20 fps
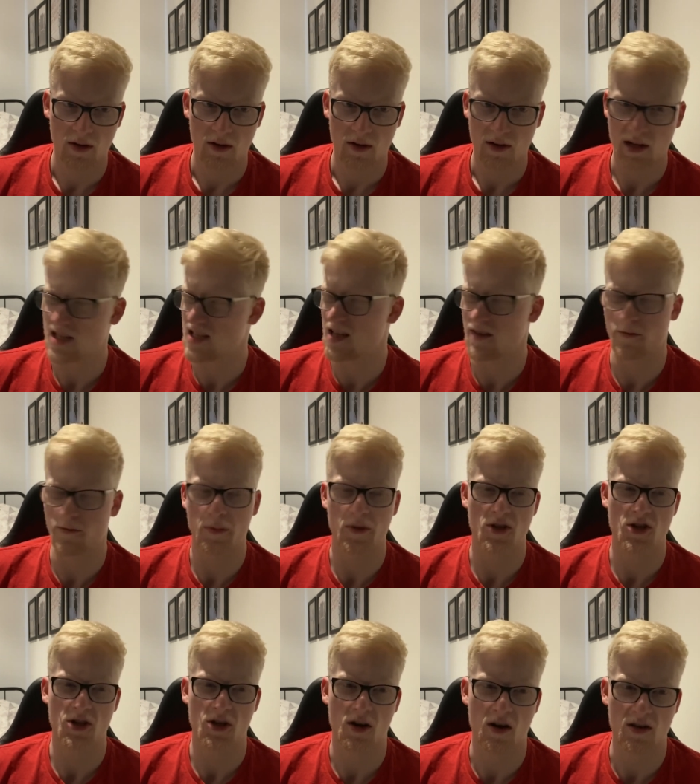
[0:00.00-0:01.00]
Let's give them a
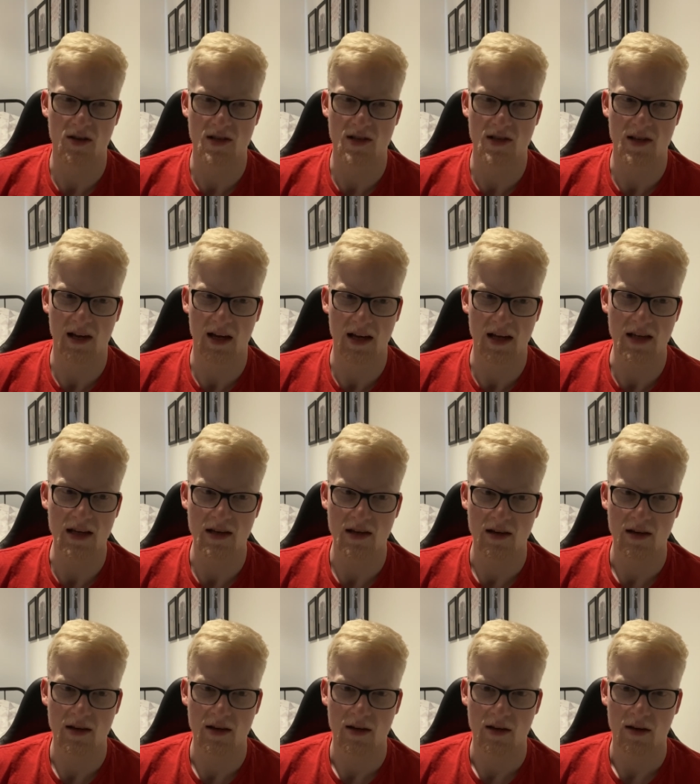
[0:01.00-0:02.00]
chance, eh?
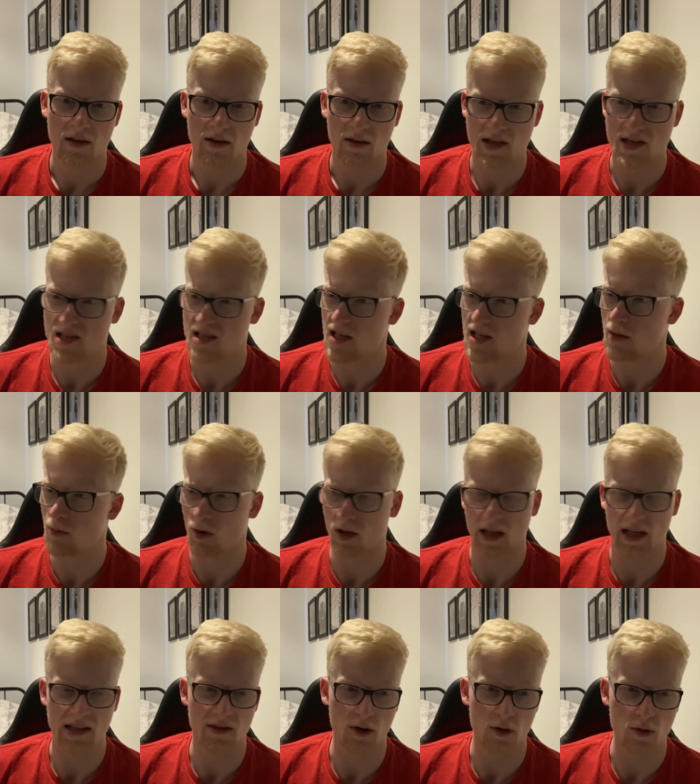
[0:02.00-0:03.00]
Let's see what
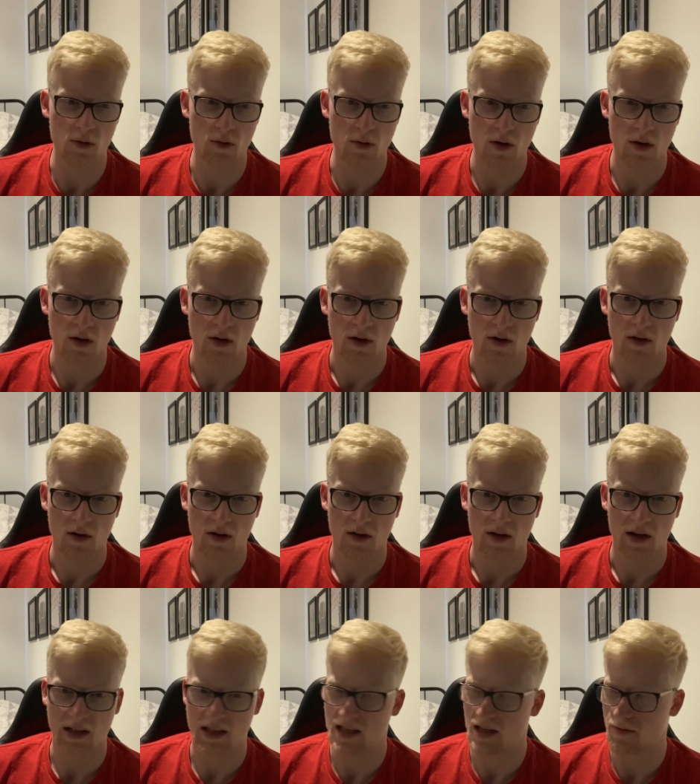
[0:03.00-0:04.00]
they do
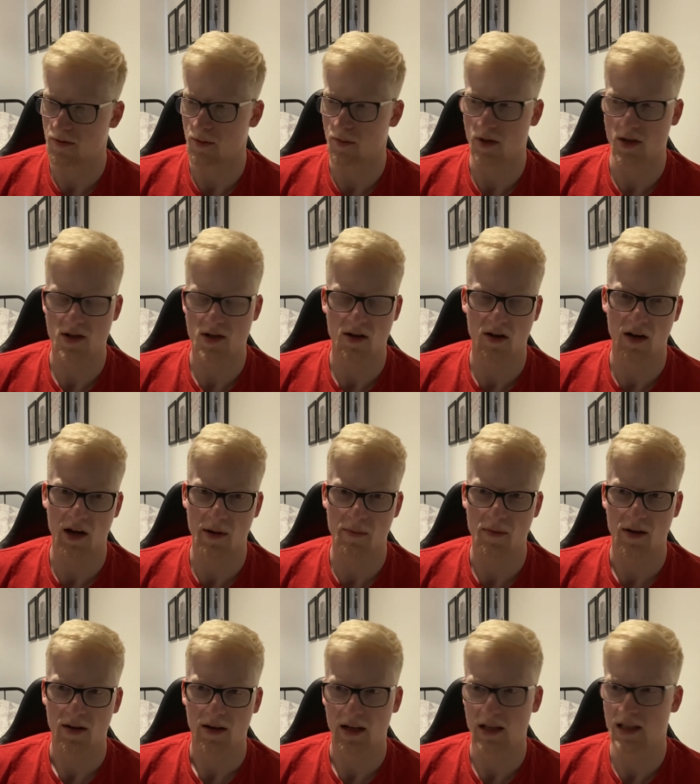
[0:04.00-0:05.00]
and give them the
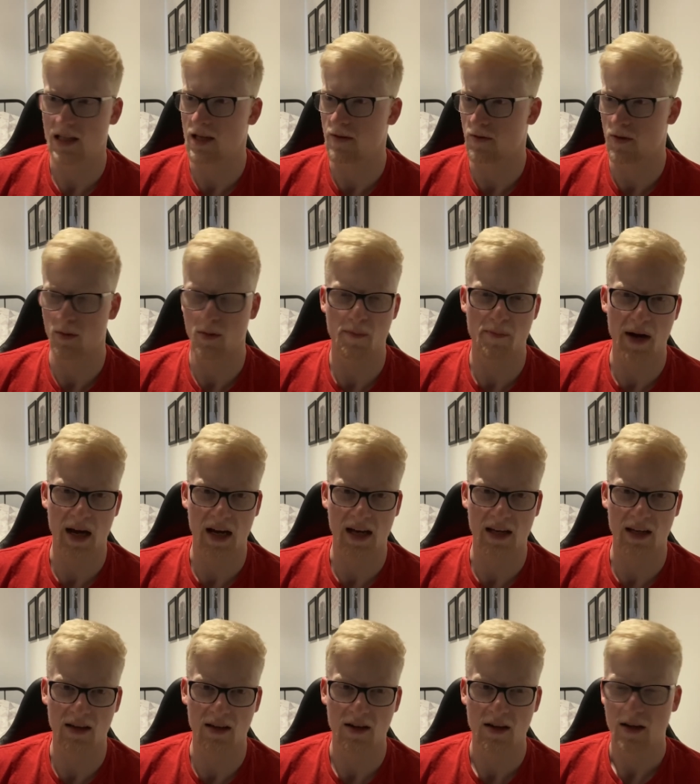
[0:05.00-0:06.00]
time and give them the
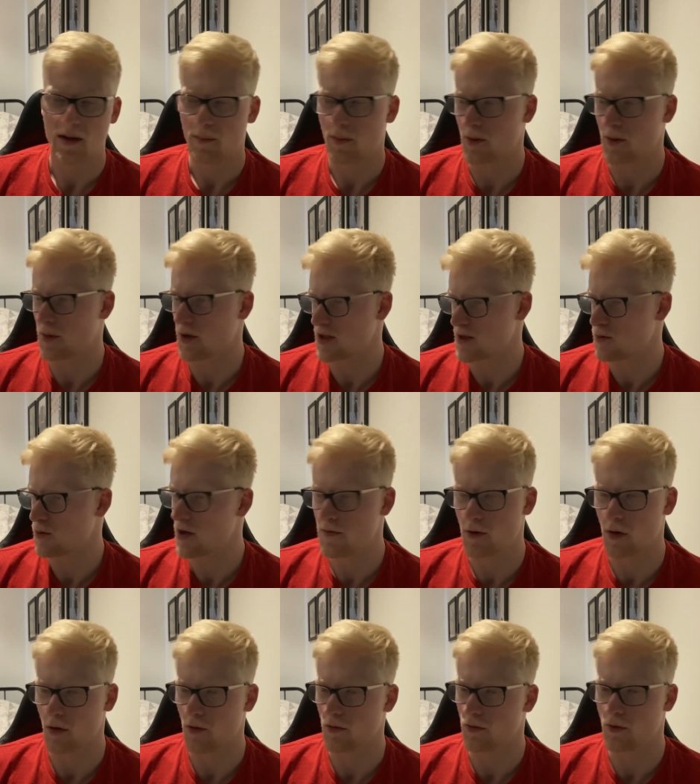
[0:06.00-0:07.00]
backing because we've
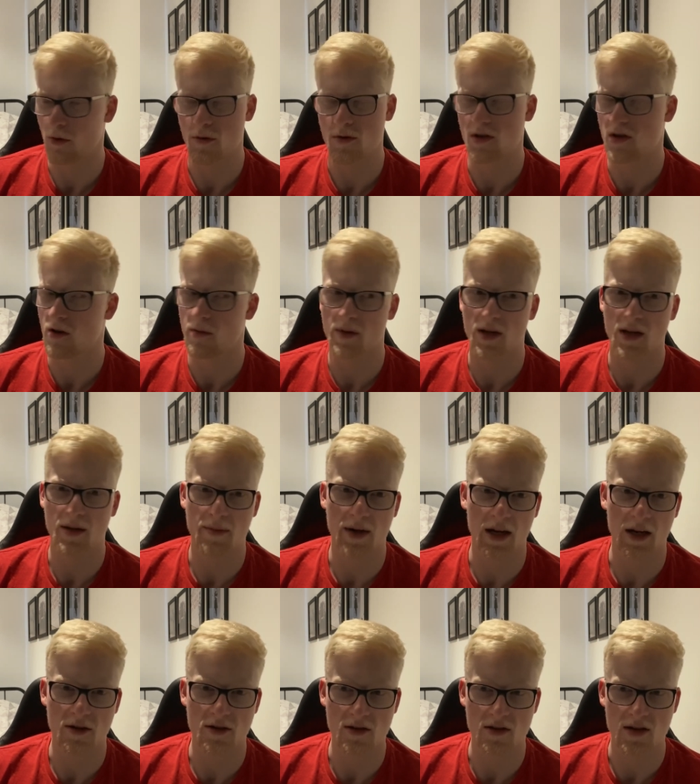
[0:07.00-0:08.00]
gone through so many
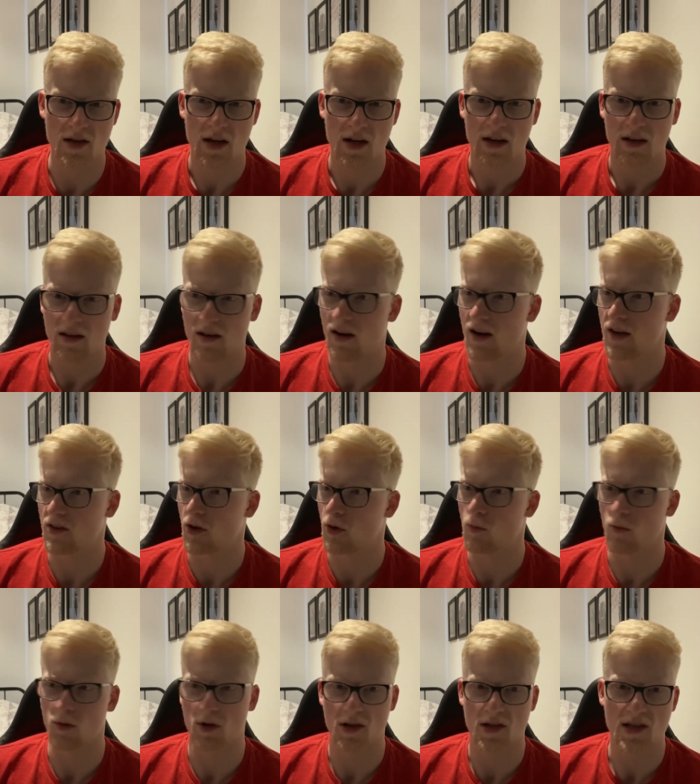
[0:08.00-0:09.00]
managers that I
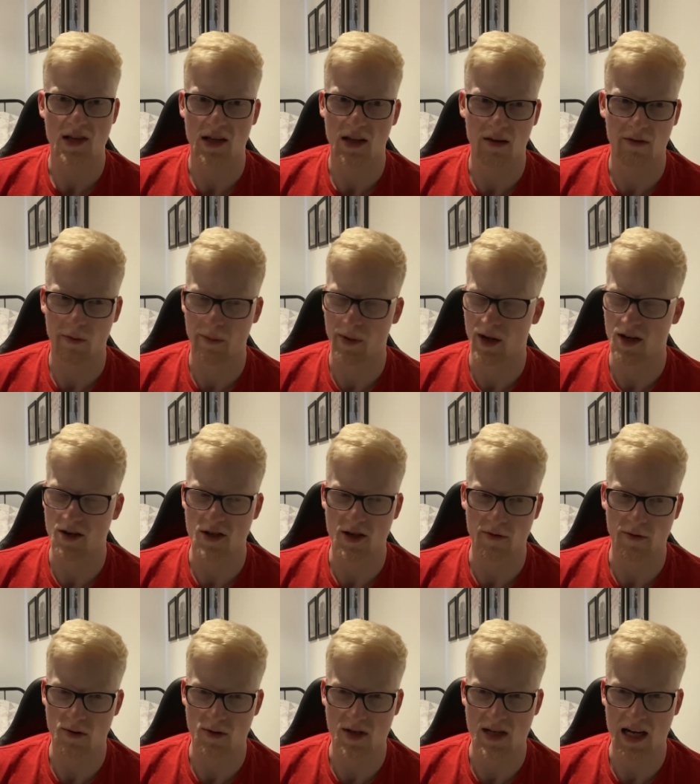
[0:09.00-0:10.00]
don't want to see another
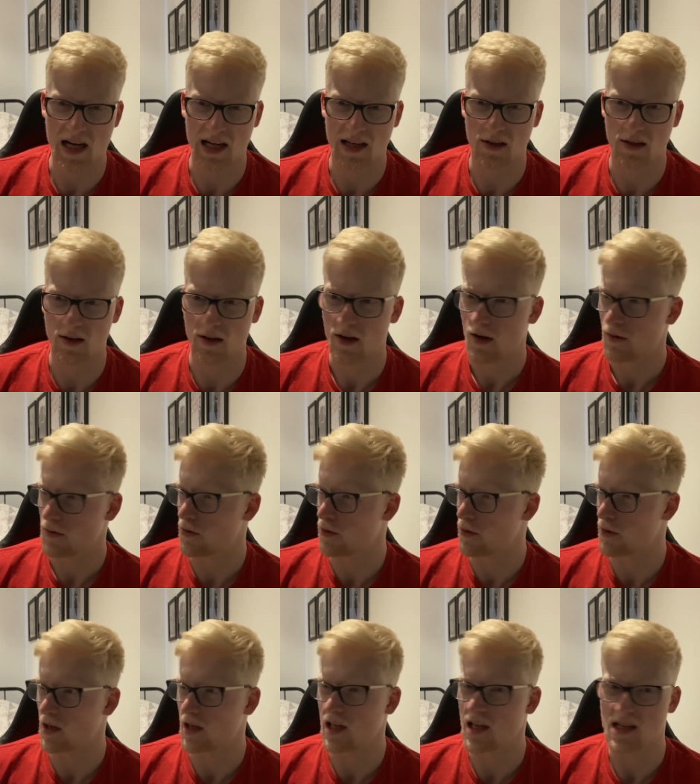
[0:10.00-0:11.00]
managerial sacking
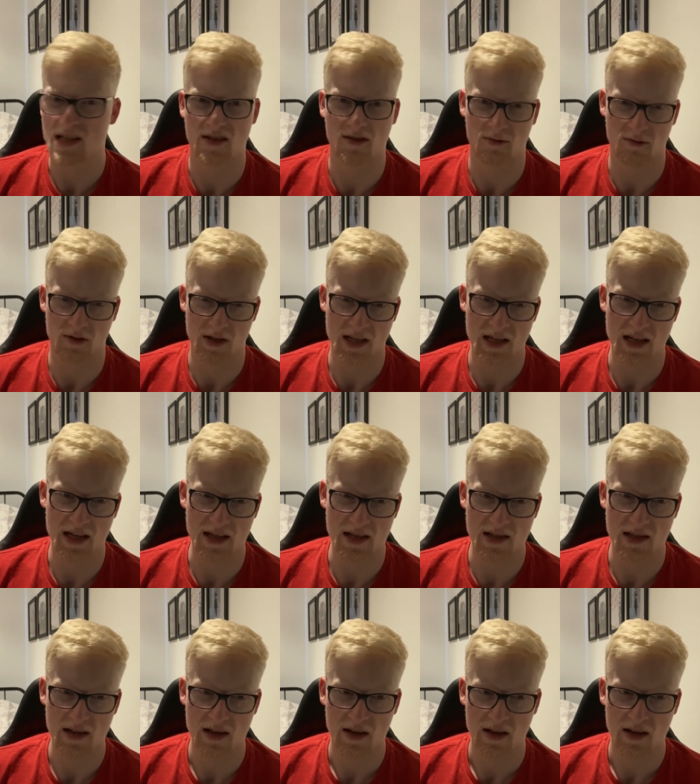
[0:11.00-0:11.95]
for at least three years